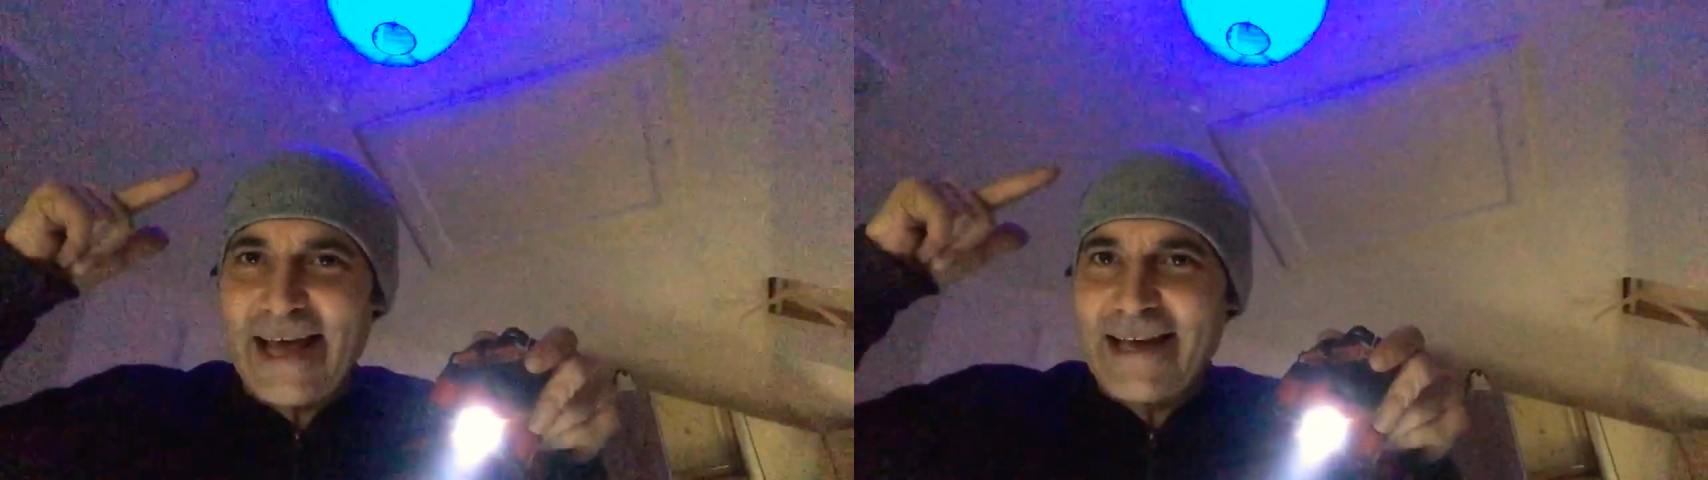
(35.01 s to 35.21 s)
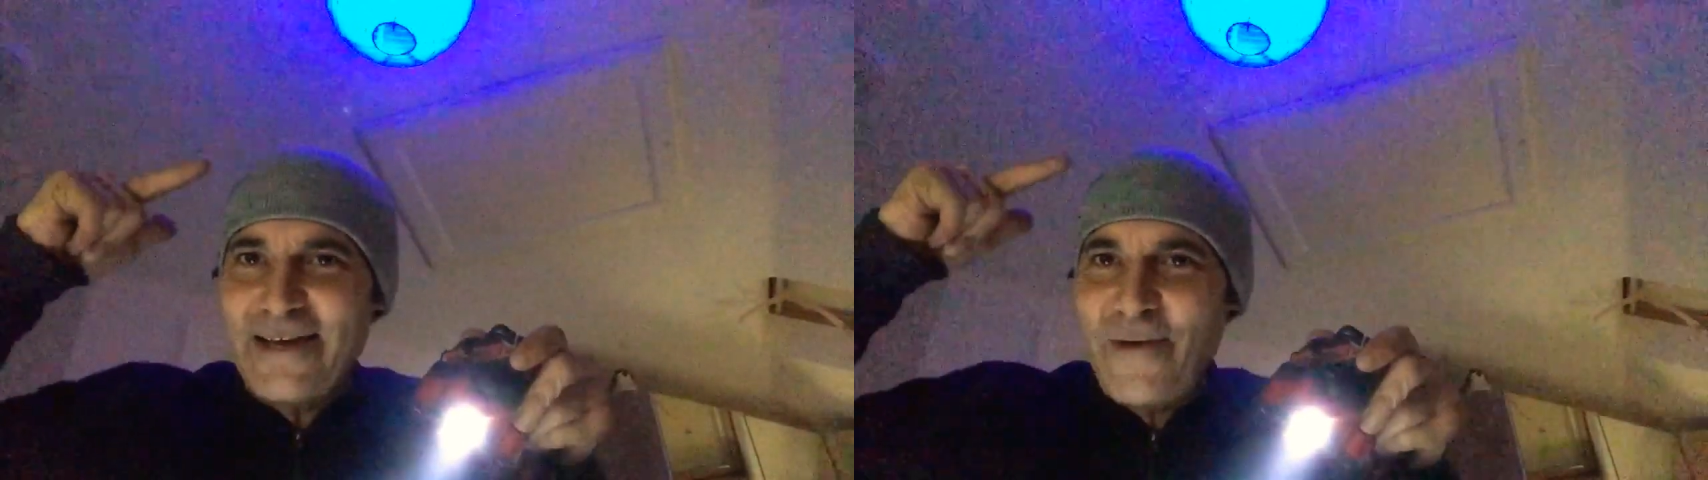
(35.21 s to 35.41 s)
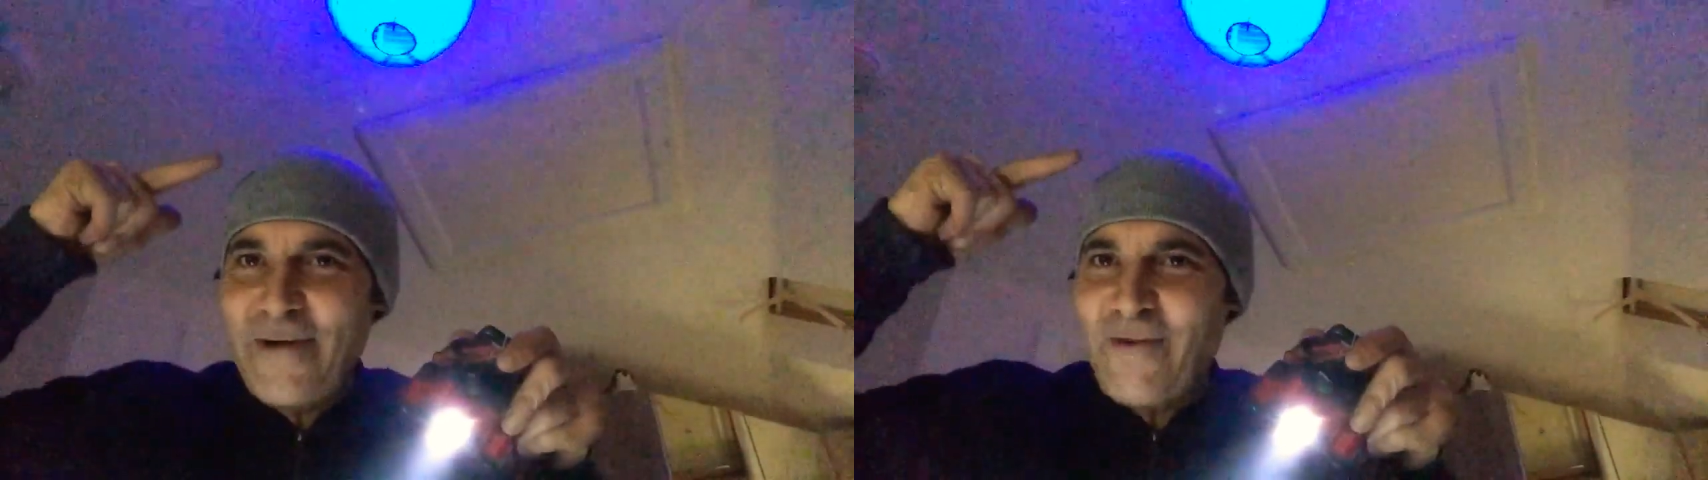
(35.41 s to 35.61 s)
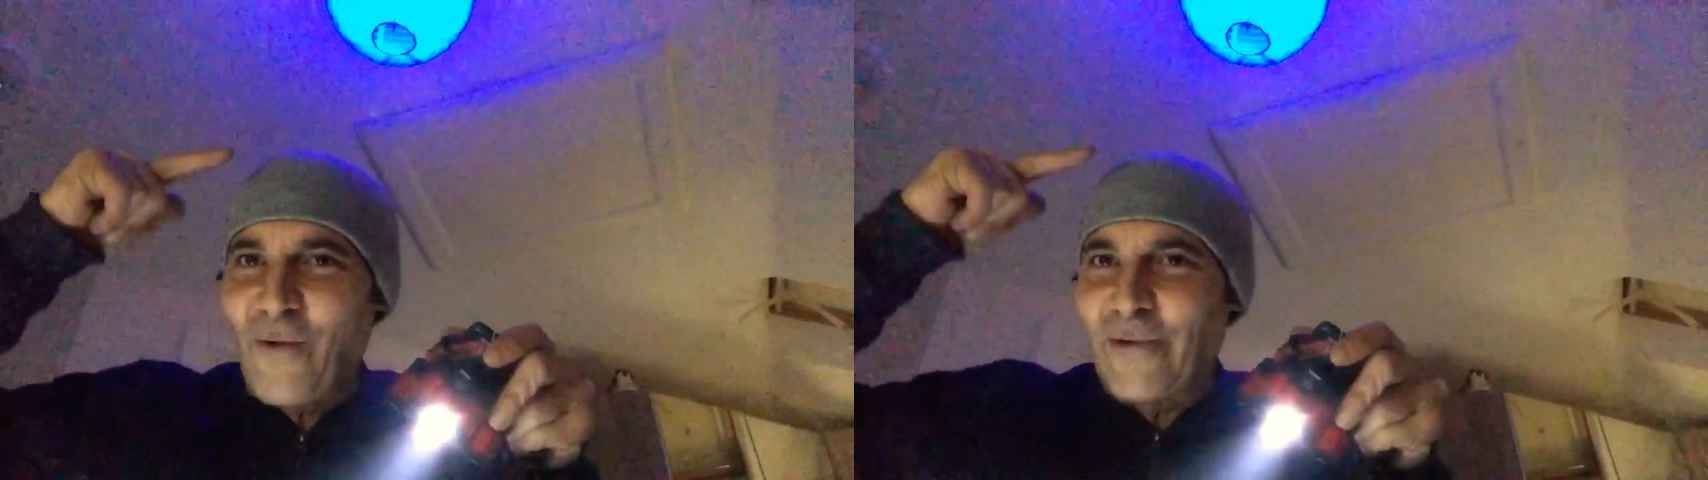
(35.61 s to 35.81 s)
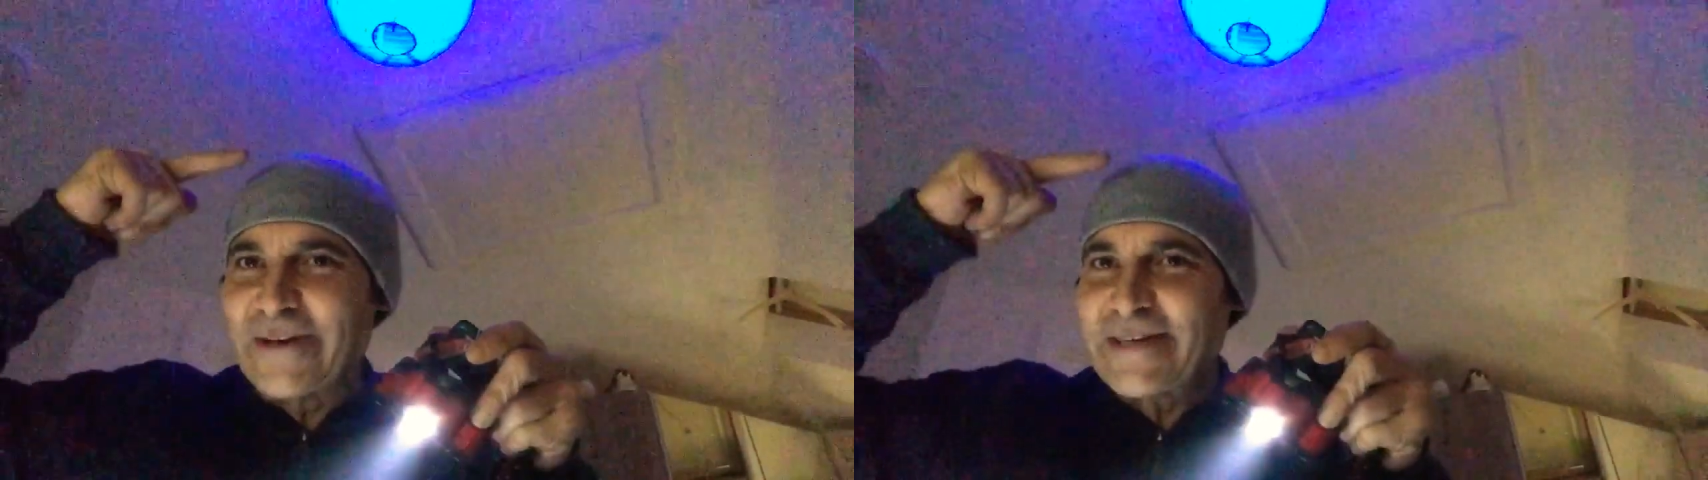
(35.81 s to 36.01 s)
like a
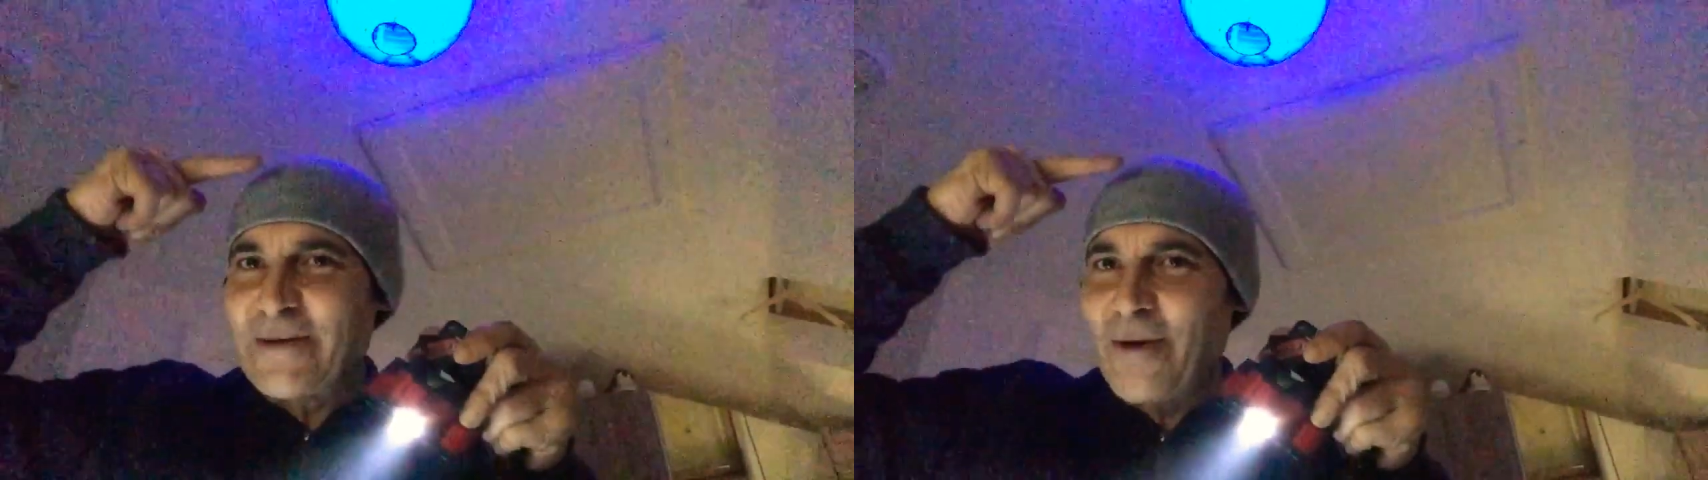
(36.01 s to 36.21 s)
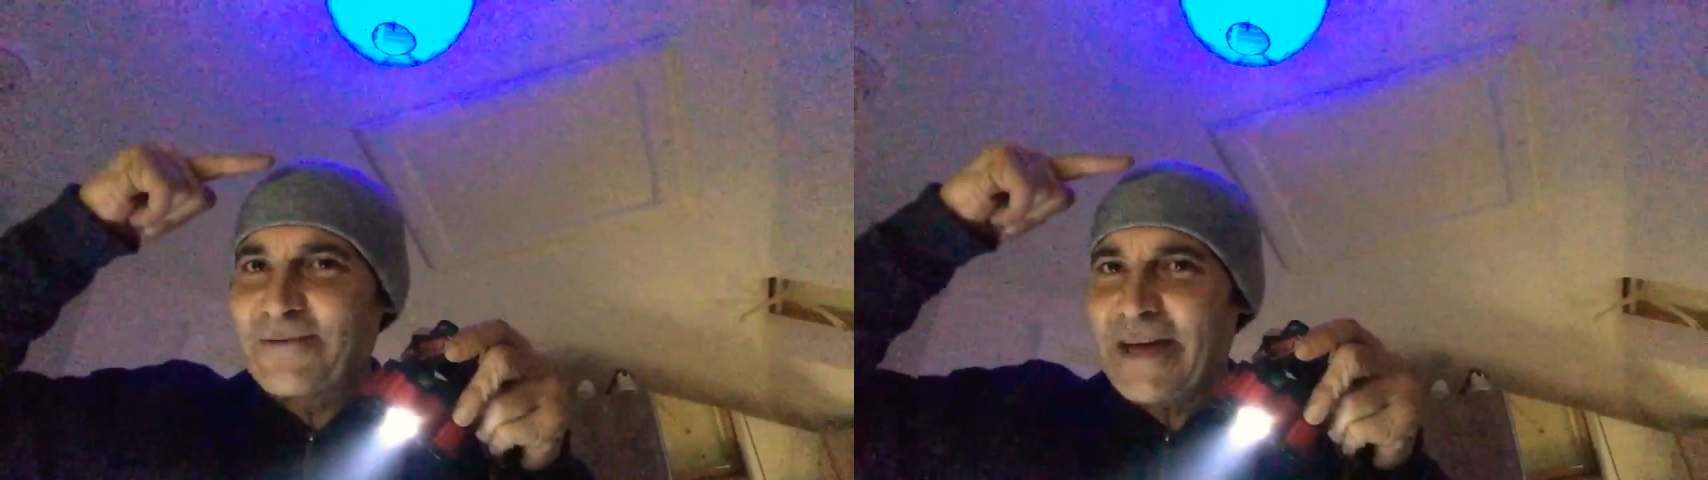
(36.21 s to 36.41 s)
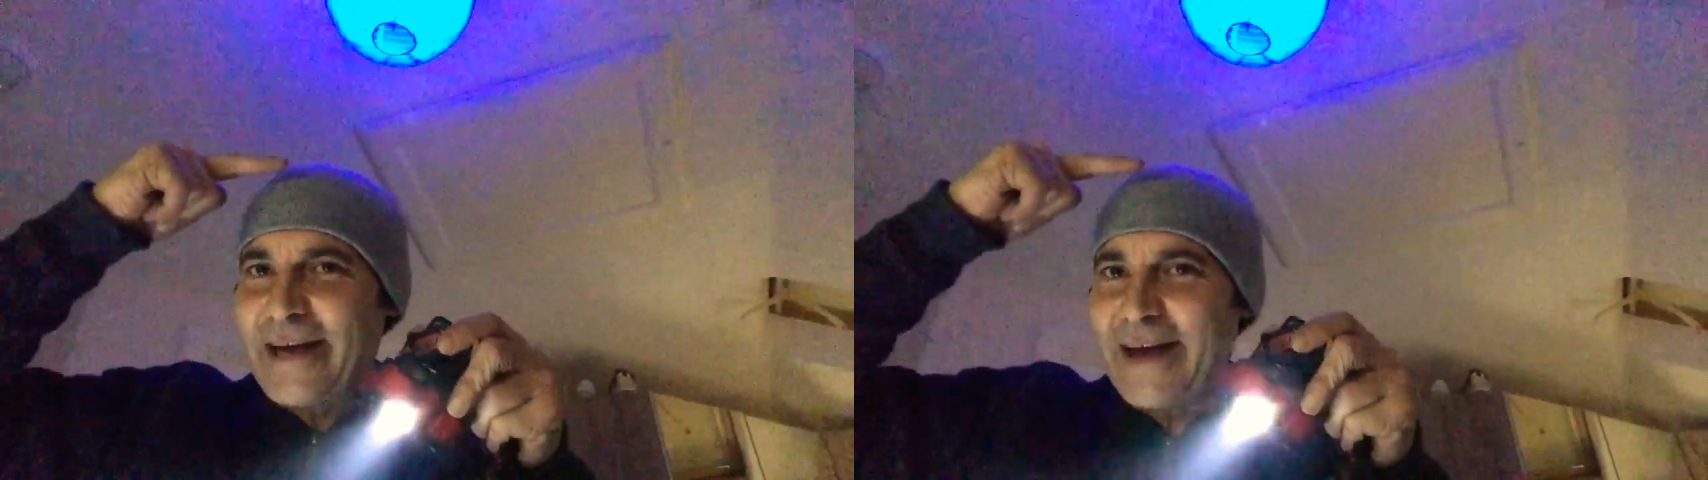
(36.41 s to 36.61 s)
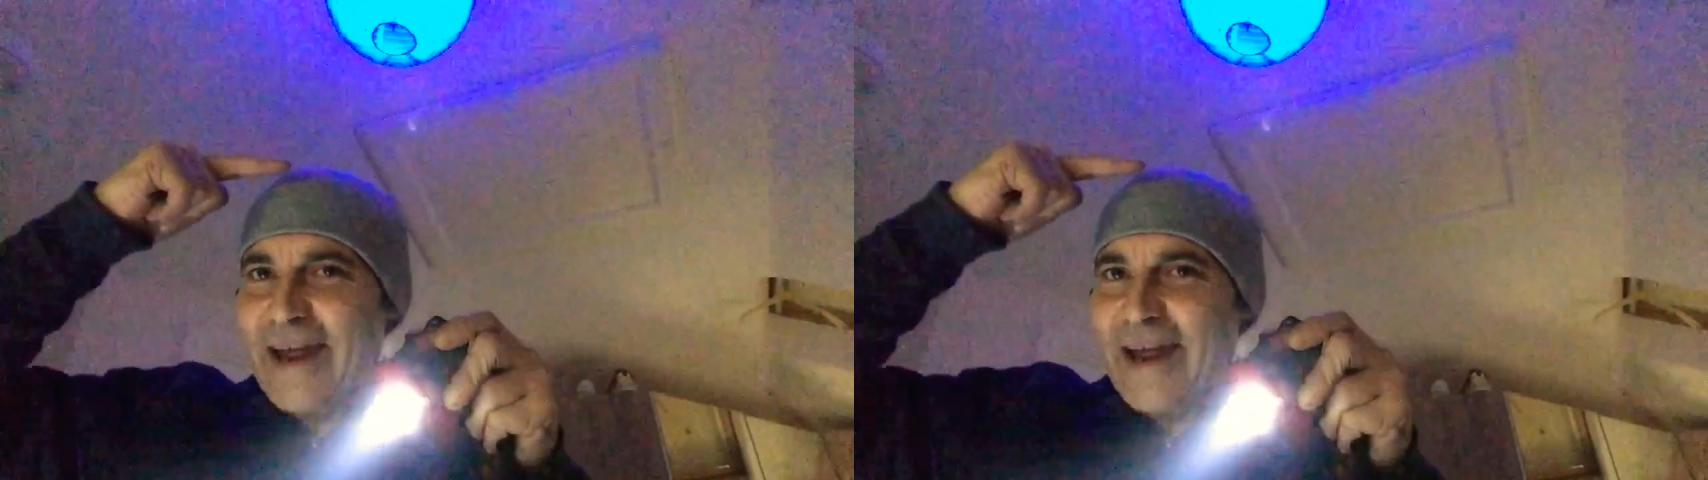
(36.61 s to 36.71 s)
UFO. You see what I'm saying?